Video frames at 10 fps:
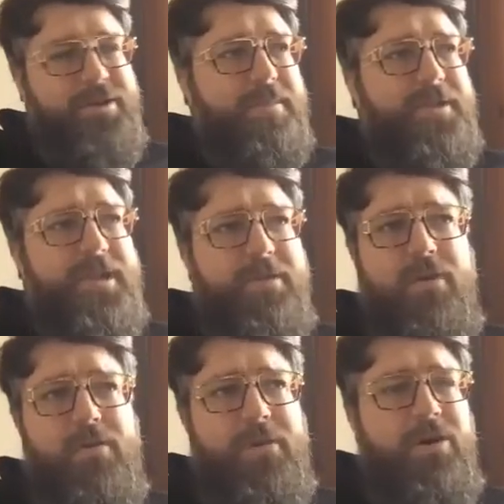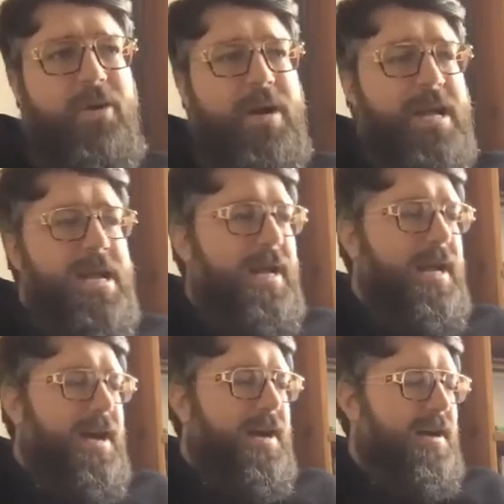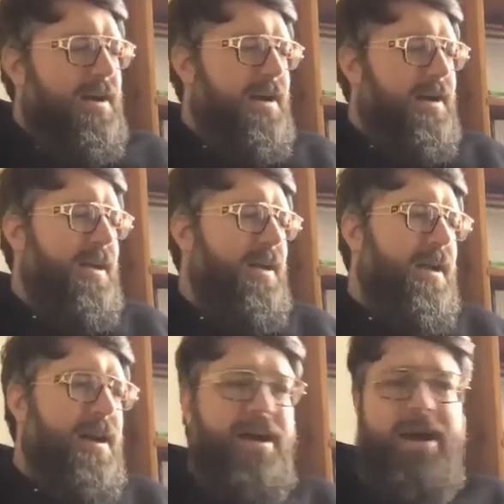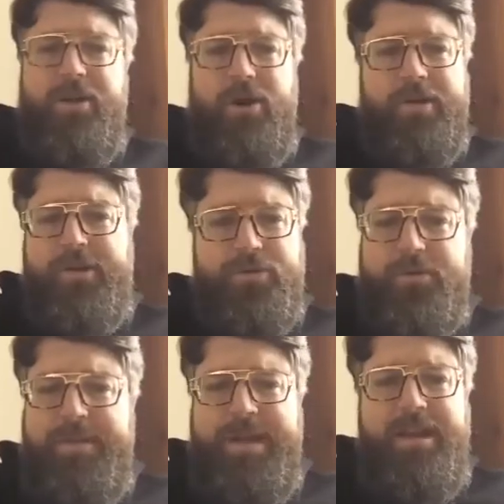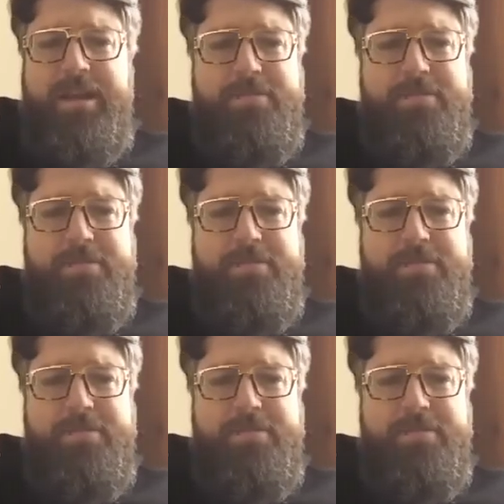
James T. Robo on all social media.